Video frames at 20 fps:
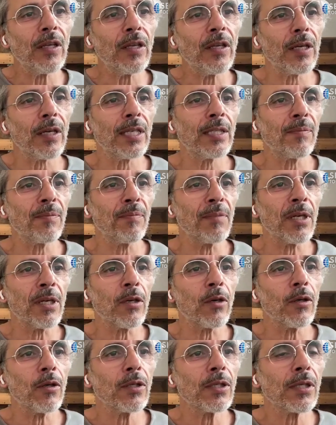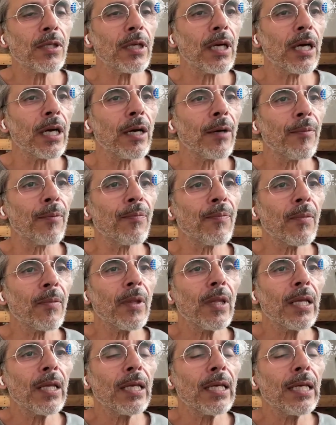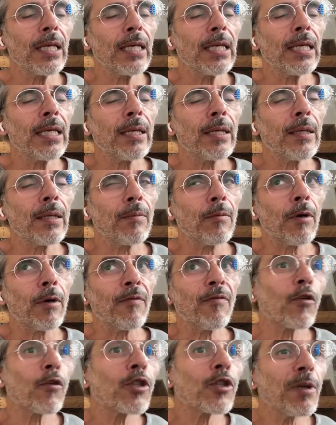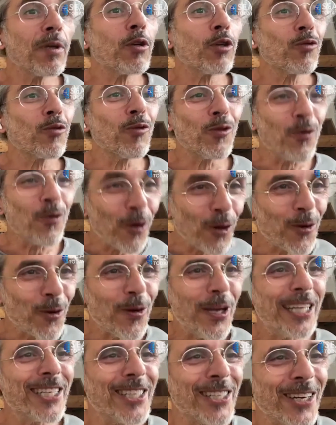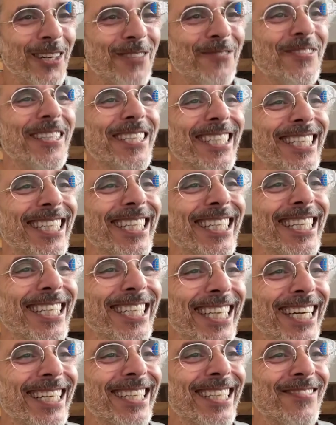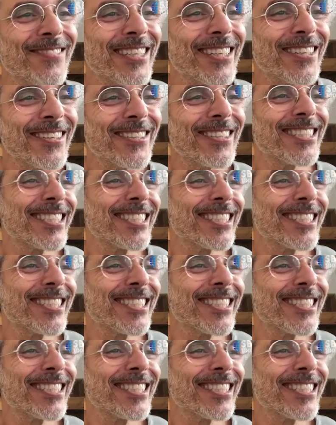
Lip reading: is because, well, first, because we do a great job. Yeah, because